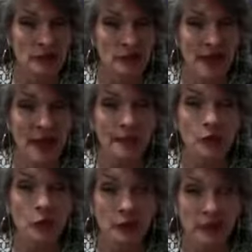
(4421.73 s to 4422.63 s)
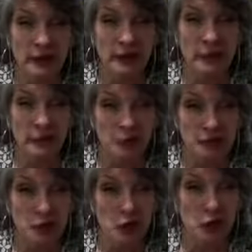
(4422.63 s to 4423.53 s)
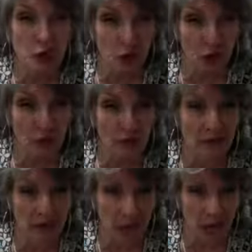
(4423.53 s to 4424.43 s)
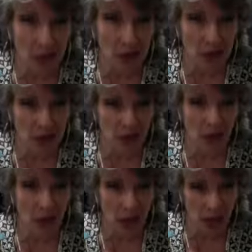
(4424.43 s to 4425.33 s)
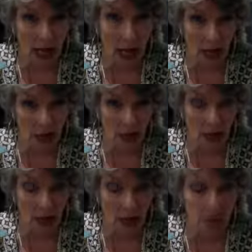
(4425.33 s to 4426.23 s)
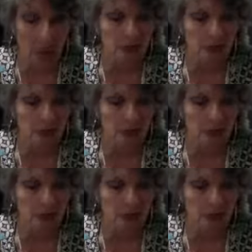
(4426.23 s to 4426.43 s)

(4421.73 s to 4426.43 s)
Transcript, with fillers: they have to really maneuver and finagle to figure it out, you know?